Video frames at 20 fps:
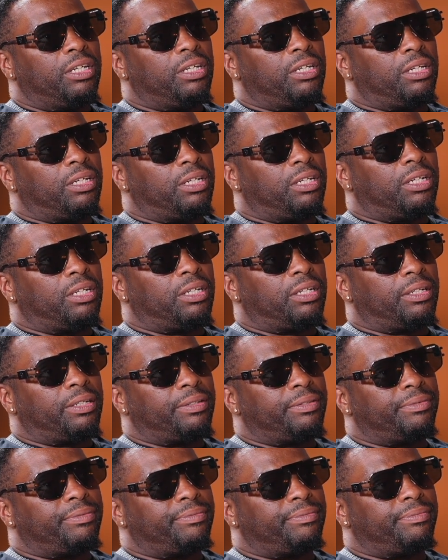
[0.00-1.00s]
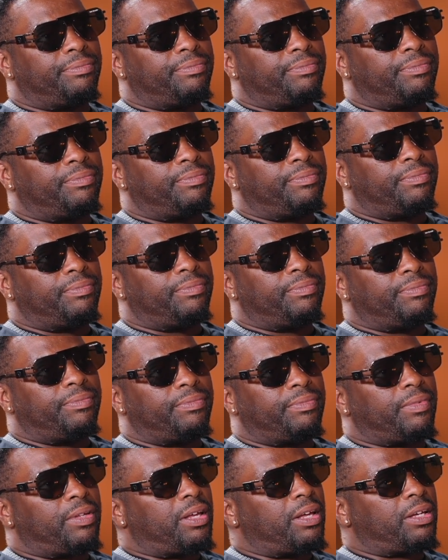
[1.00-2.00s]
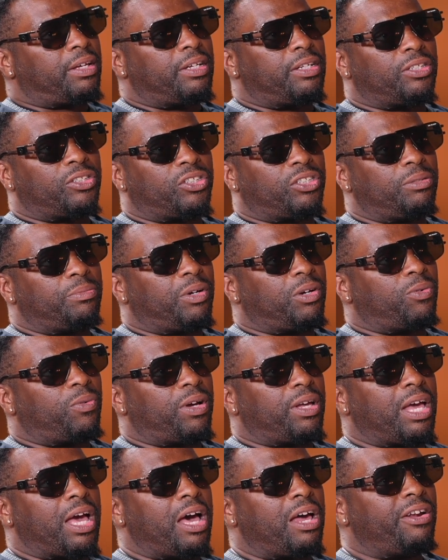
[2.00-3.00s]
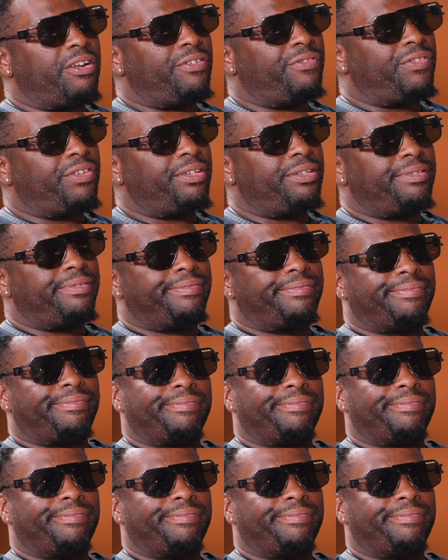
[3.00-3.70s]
And I couldn't see my way out of it.